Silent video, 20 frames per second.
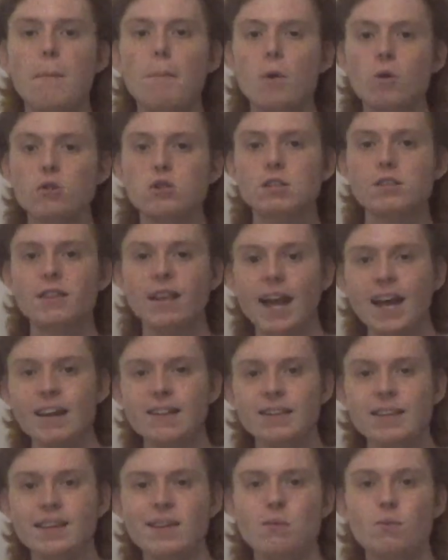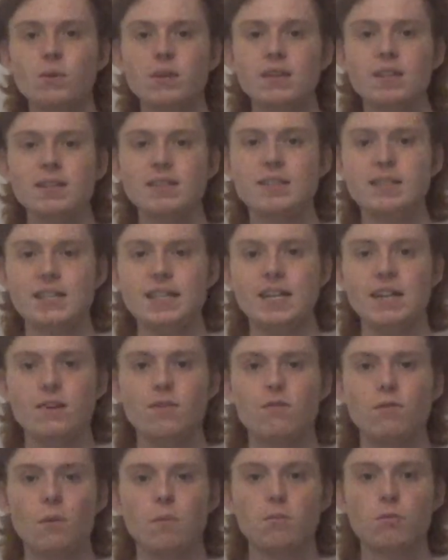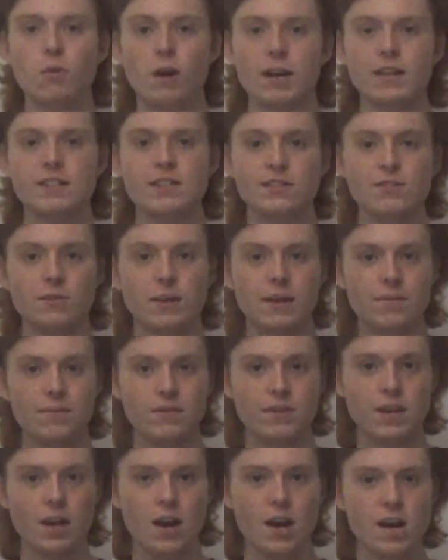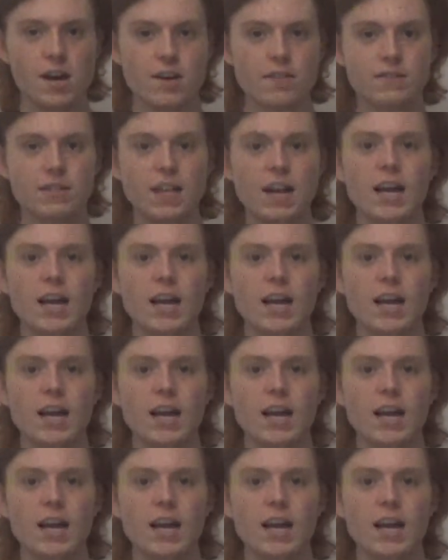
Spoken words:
most likely with the scene from Crisis on Infinite Earths,